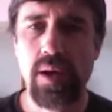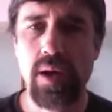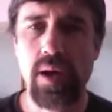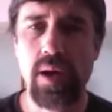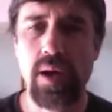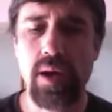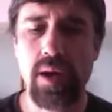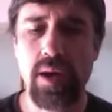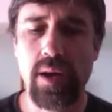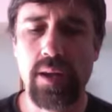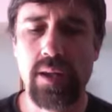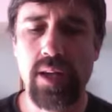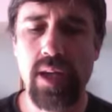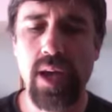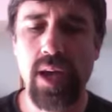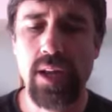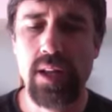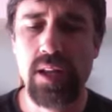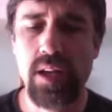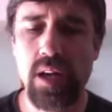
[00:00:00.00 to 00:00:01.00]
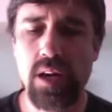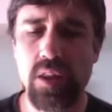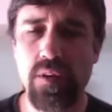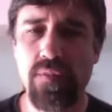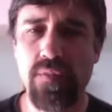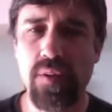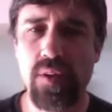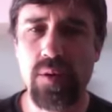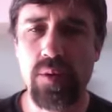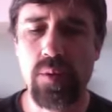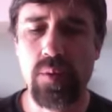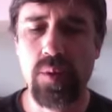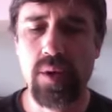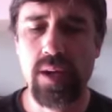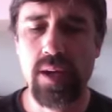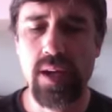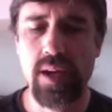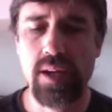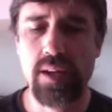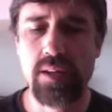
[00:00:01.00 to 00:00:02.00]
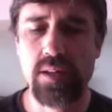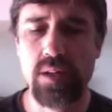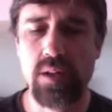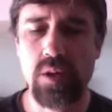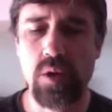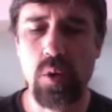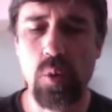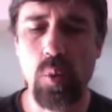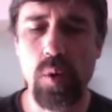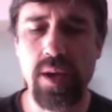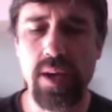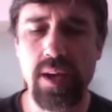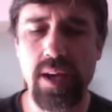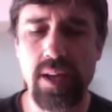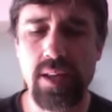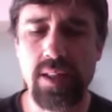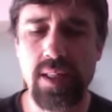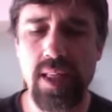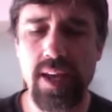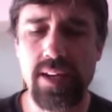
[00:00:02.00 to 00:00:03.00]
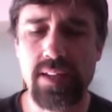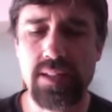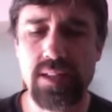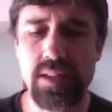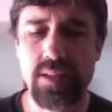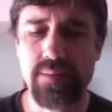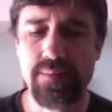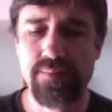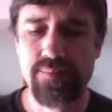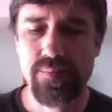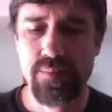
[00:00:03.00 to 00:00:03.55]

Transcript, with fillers: uh, Kenya the following weekend, a weekend later.